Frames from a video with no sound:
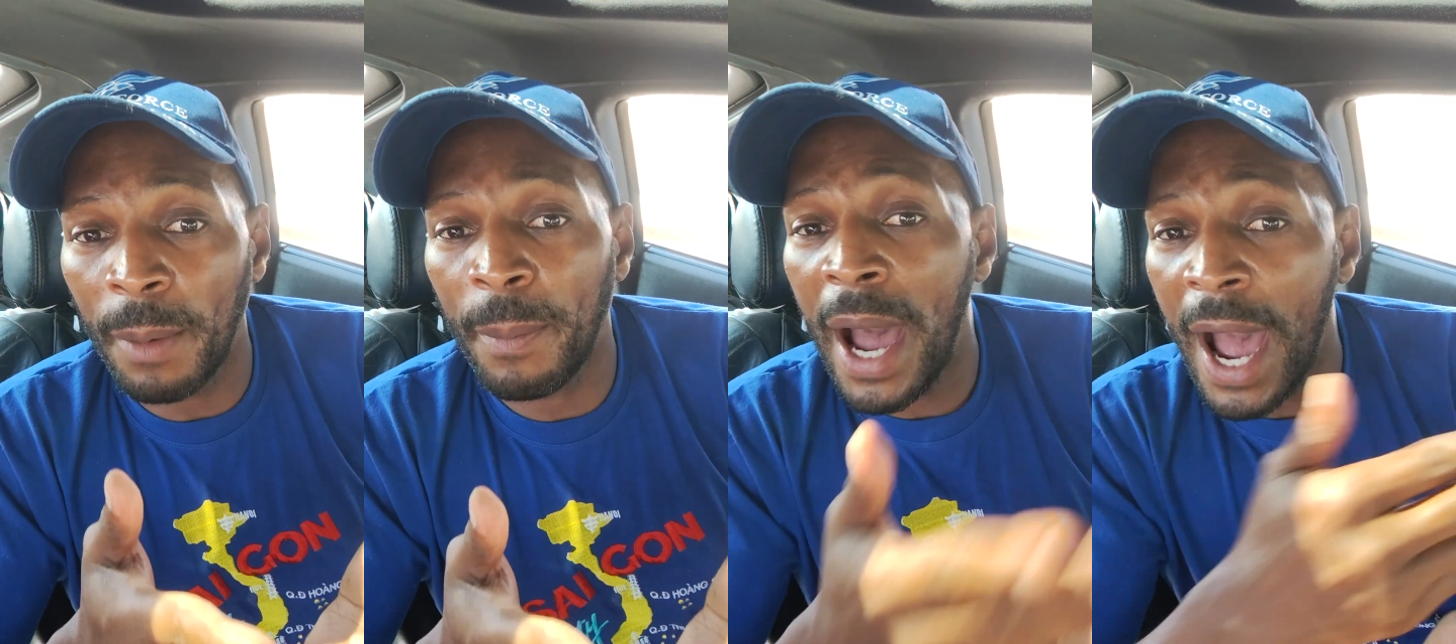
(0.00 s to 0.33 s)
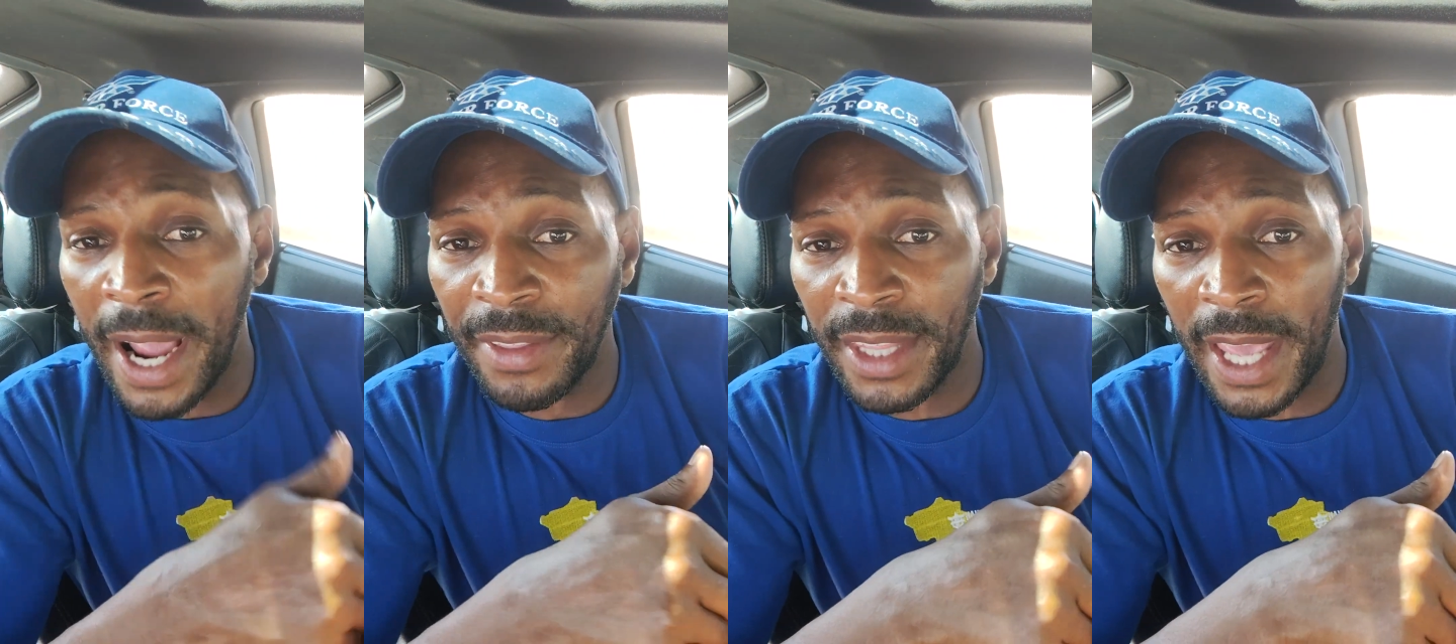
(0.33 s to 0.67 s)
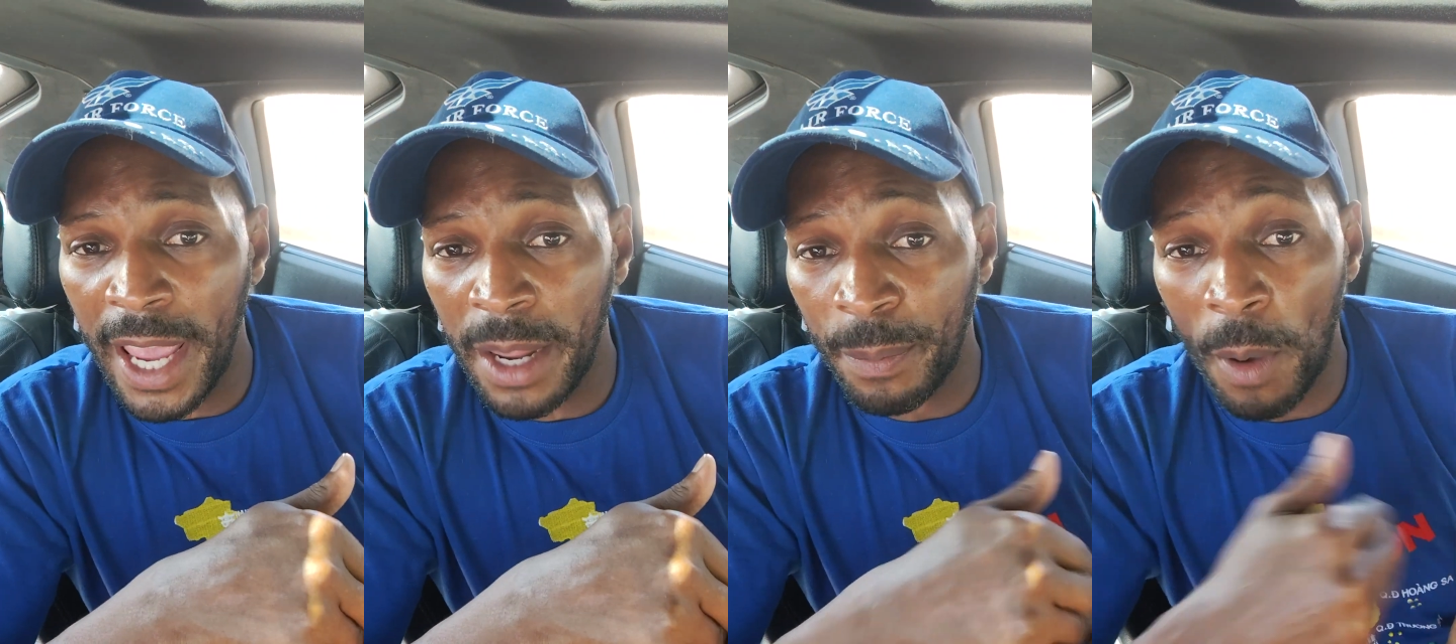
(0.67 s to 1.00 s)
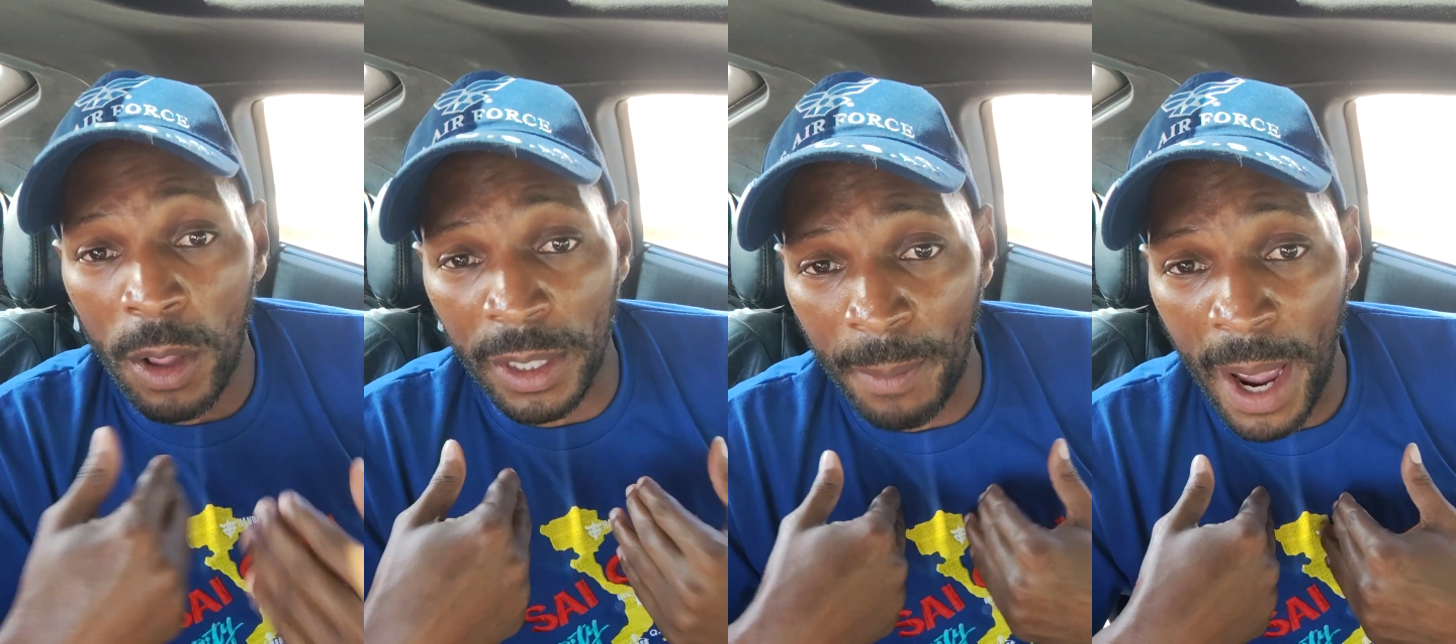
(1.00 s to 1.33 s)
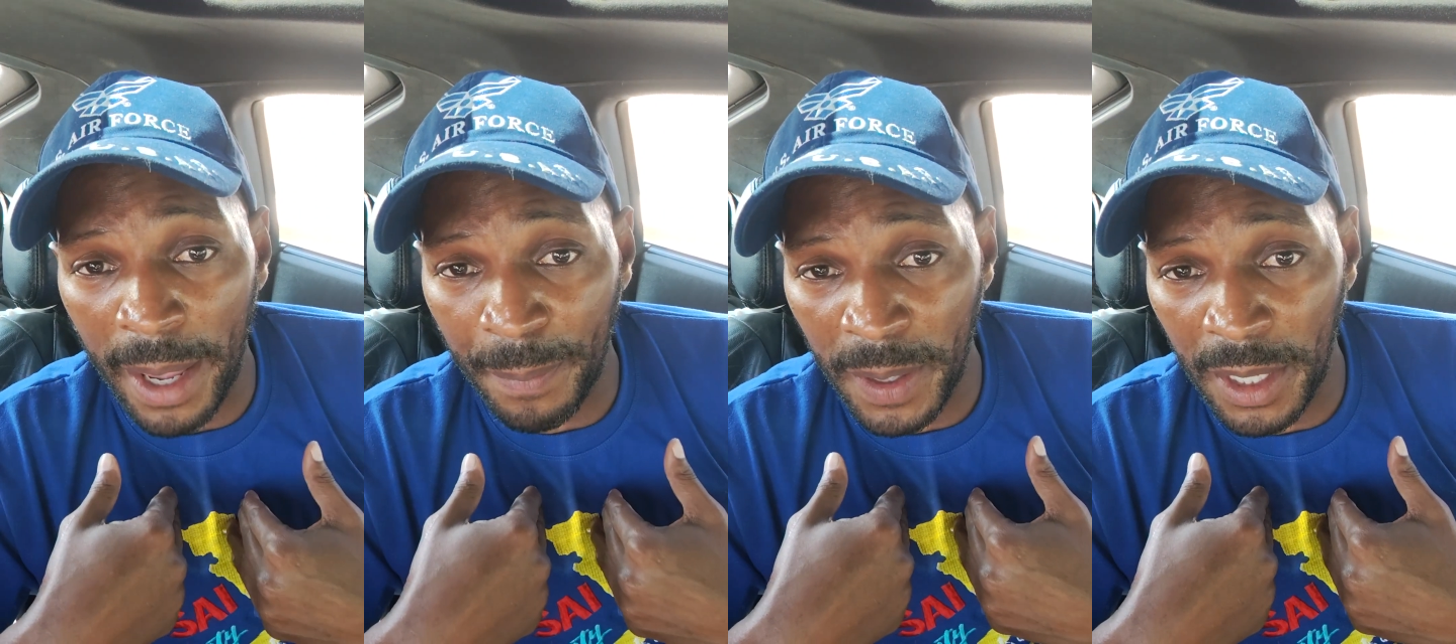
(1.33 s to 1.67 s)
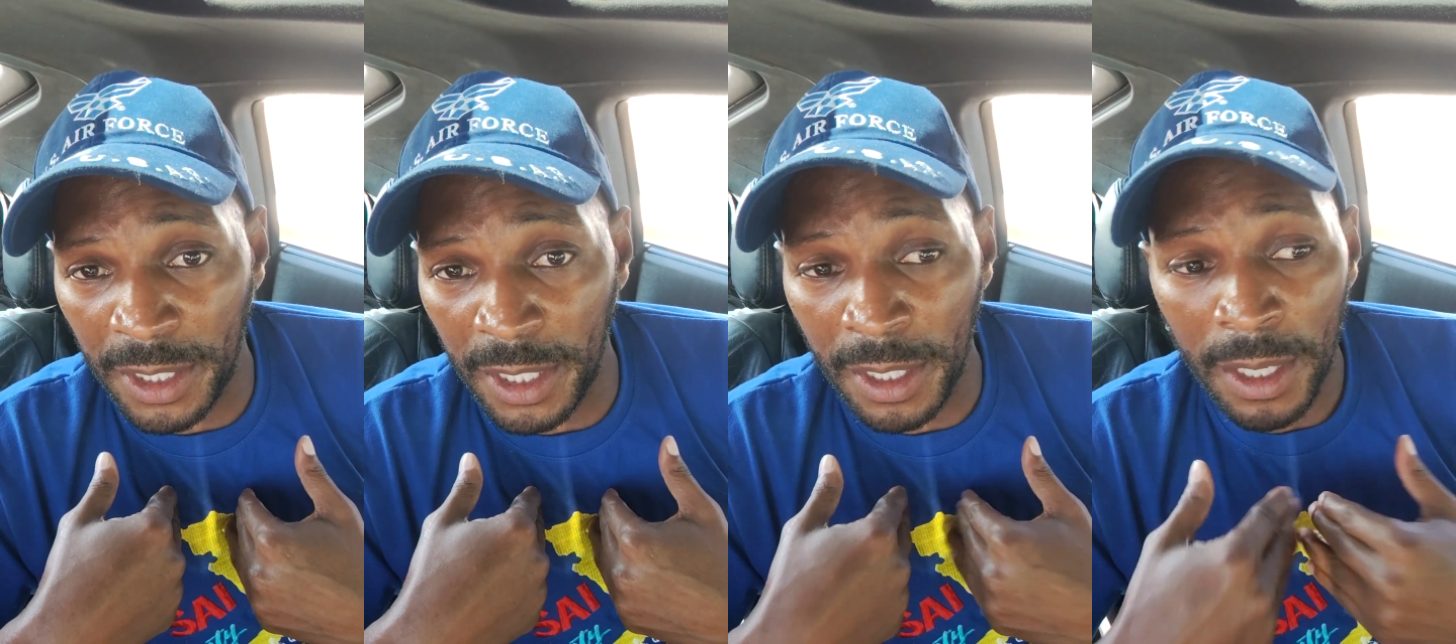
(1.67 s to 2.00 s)
behind the 8 ball, in my
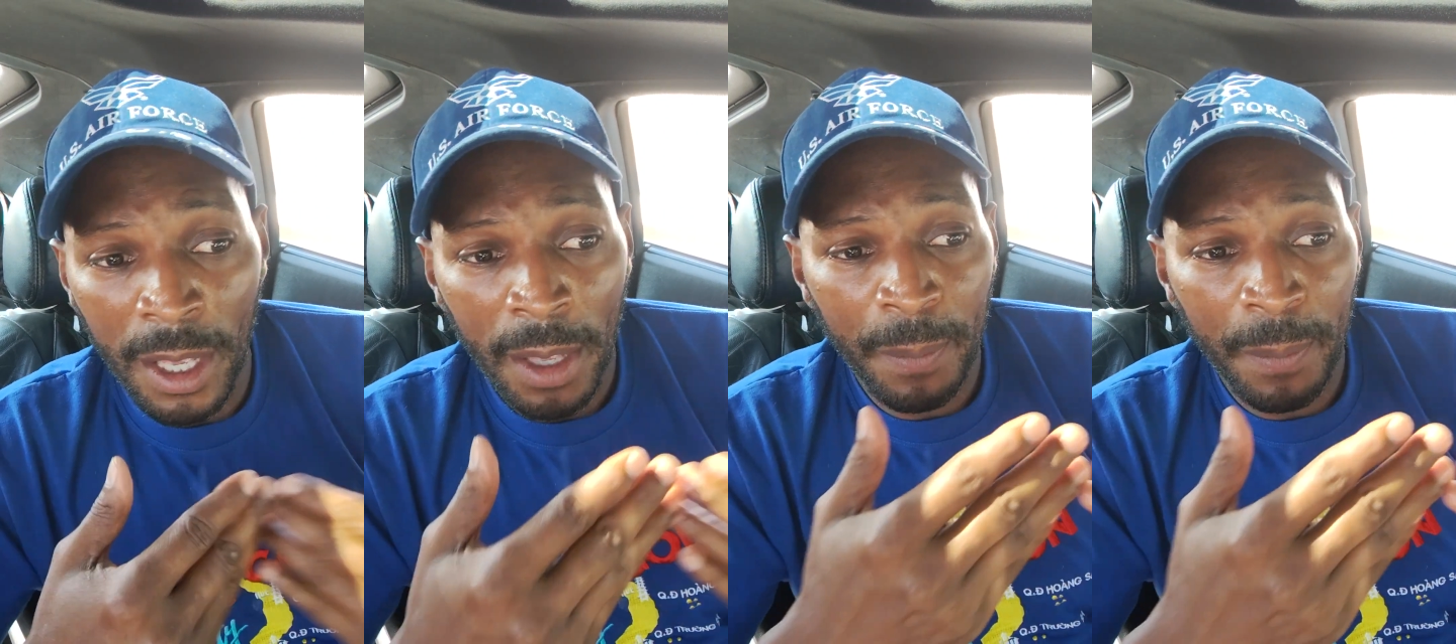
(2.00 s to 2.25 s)
opinion,